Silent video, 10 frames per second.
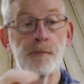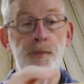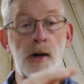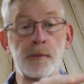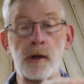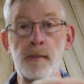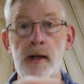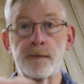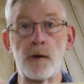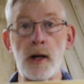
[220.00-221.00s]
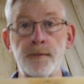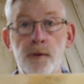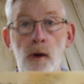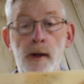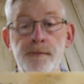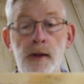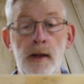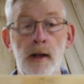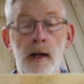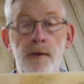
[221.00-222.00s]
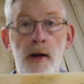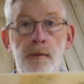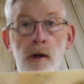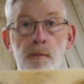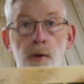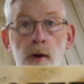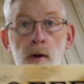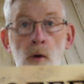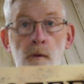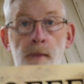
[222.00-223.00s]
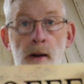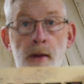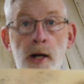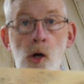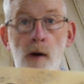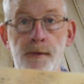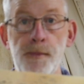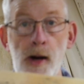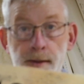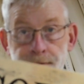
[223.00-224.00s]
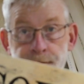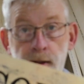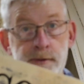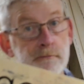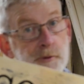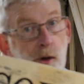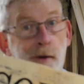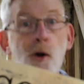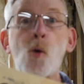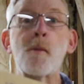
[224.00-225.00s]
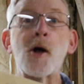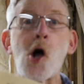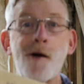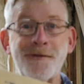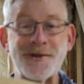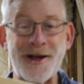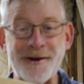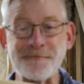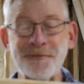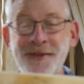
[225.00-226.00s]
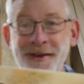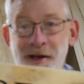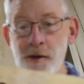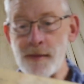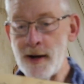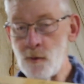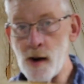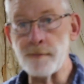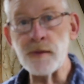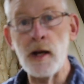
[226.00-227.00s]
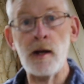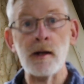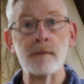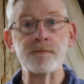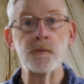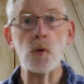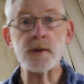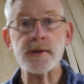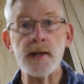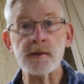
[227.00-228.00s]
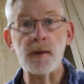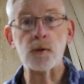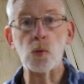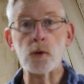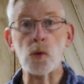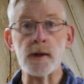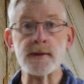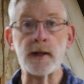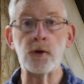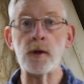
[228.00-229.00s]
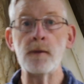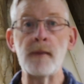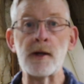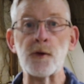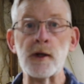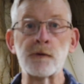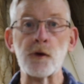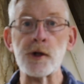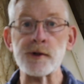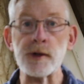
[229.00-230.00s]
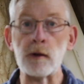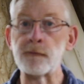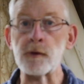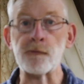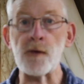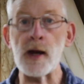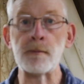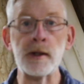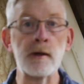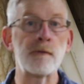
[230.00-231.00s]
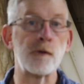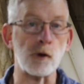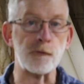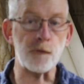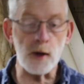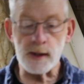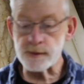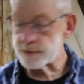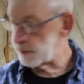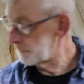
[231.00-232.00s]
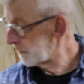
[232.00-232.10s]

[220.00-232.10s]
but I'm going to make a frame for it, and then I'm going to put it over by my coffee pot, so I know where my coffee's at. But anyway, what's nice about woodworking is that you can make things for yourself, your family, for your friends.